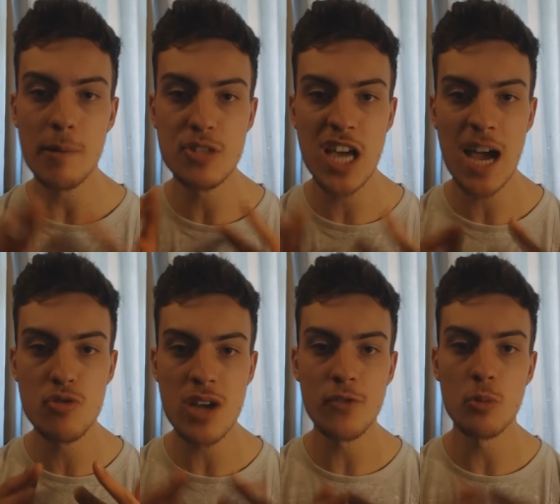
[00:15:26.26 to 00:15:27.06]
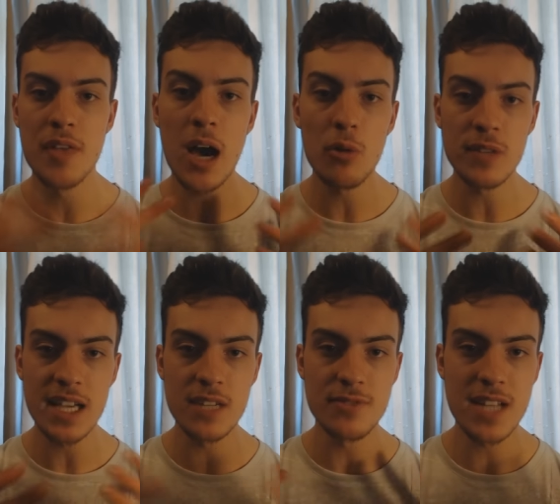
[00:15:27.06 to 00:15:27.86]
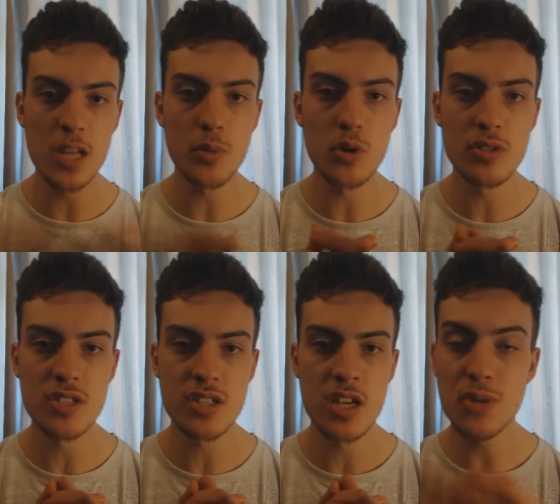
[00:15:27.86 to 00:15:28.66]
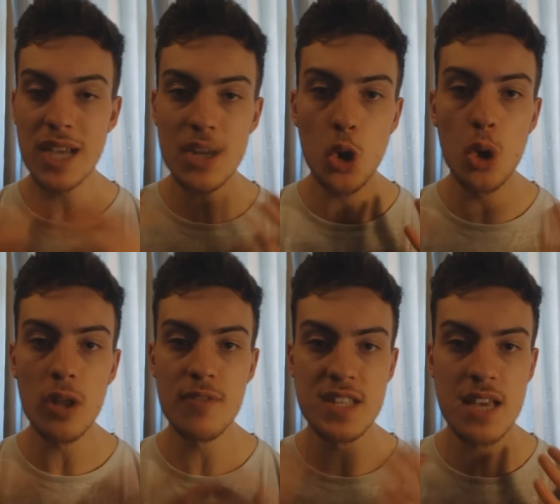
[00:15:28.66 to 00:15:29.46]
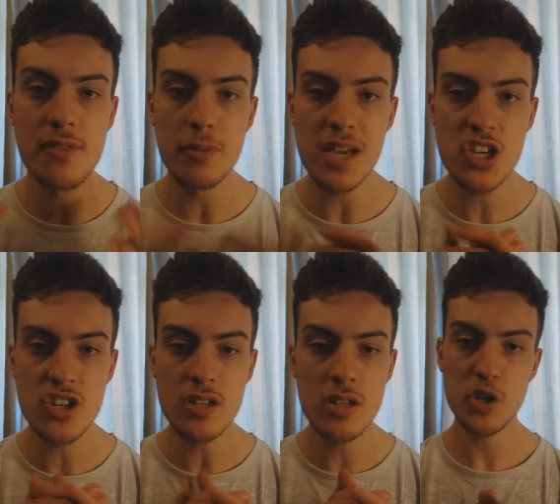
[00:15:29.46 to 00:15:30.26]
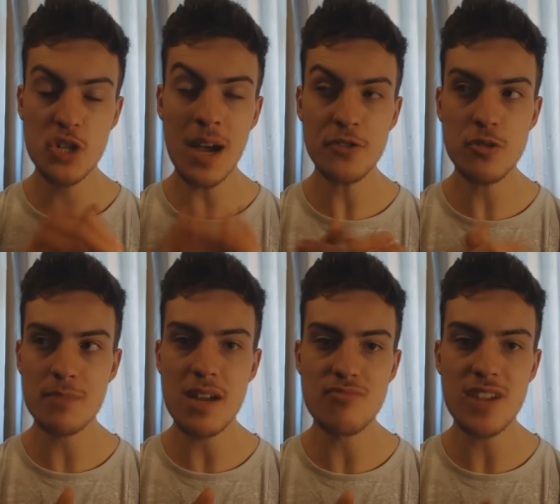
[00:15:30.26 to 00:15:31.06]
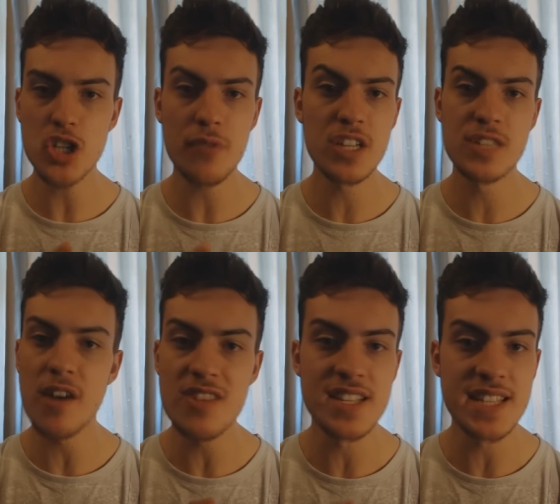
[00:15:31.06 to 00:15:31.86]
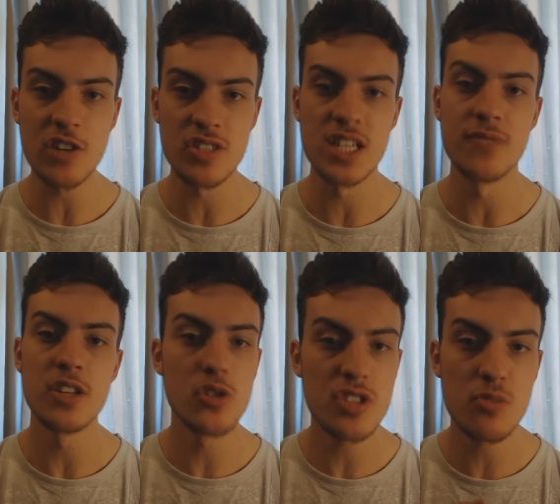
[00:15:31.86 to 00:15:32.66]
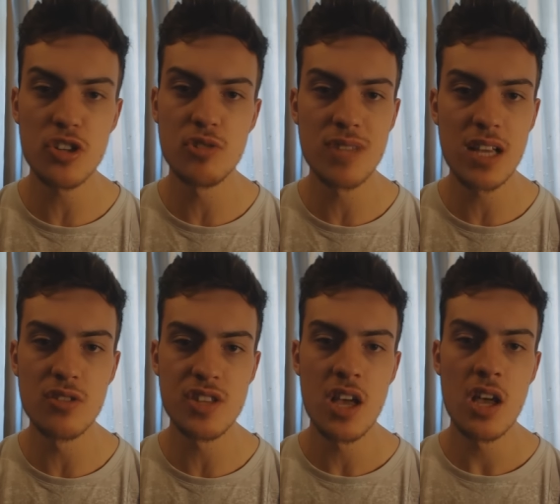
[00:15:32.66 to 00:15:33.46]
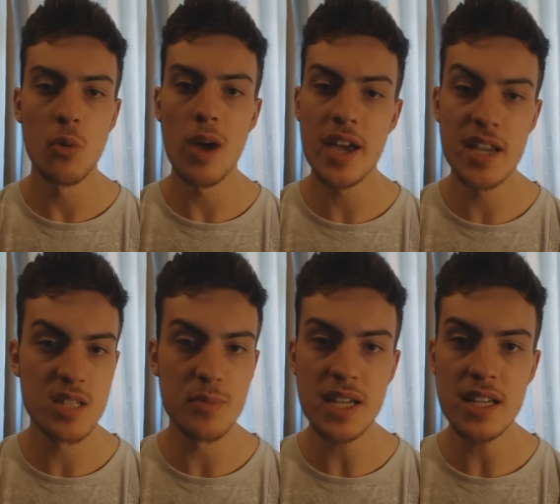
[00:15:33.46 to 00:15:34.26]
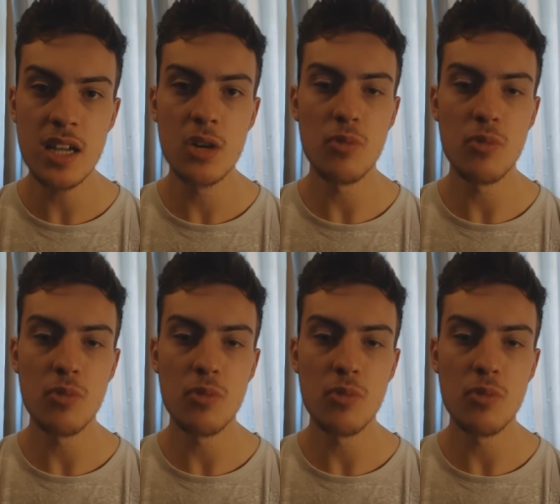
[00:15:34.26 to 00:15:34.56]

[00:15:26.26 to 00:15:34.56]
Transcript: about time travel without the aid of teleporters, to gain all of this information. Because you have to admit, Richtofen is very secretive. He doesn't want to tell us where he has been,